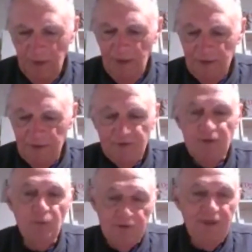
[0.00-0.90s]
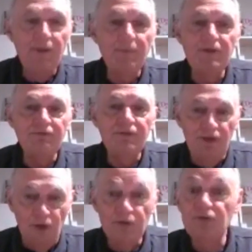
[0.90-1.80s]
And he says, "Well, Tommy
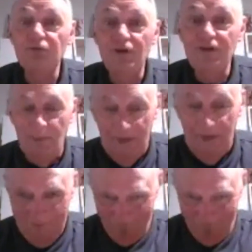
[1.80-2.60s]
DeVito is a friend of mine."